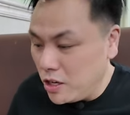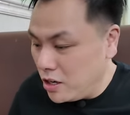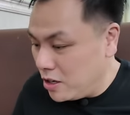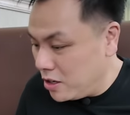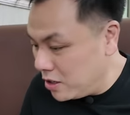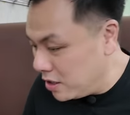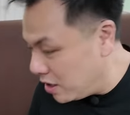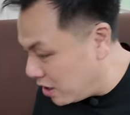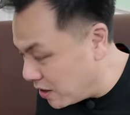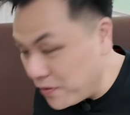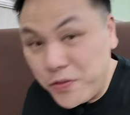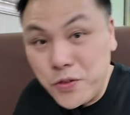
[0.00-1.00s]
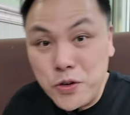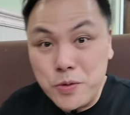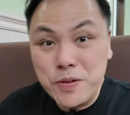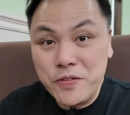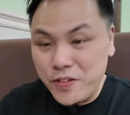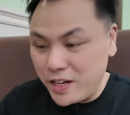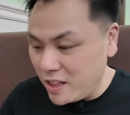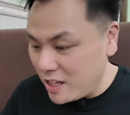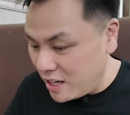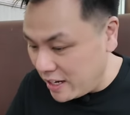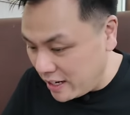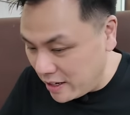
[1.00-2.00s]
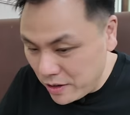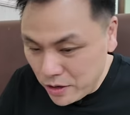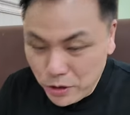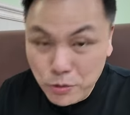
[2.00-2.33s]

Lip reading: long hot food buffet line